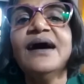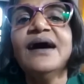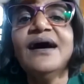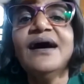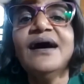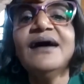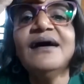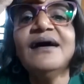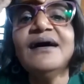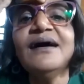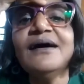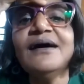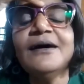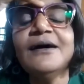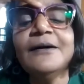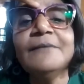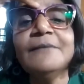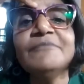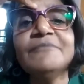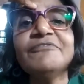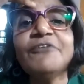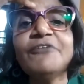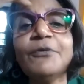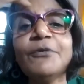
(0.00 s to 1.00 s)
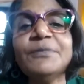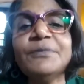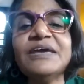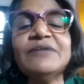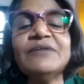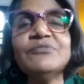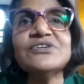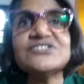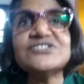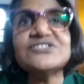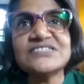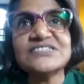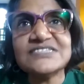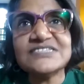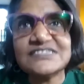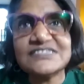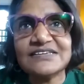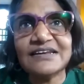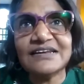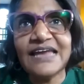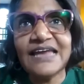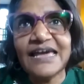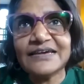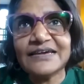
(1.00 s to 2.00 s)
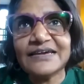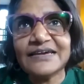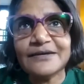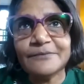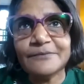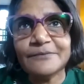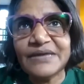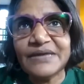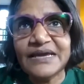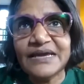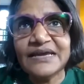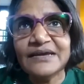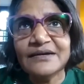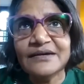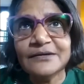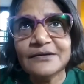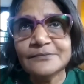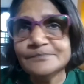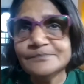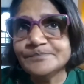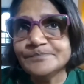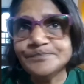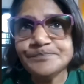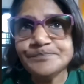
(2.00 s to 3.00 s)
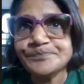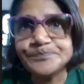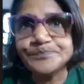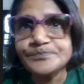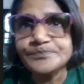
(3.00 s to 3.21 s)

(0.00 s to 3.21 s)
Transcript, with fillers: uh, for me, which is like um,